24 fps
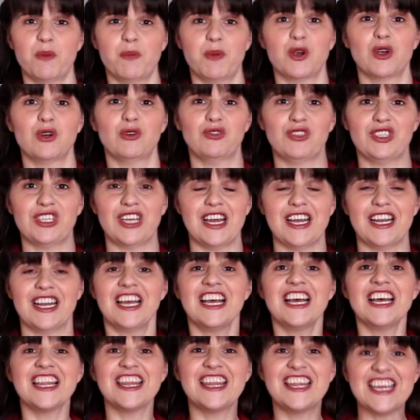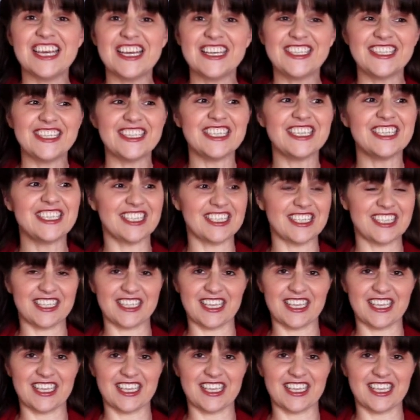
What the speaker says: up our own sign. This is the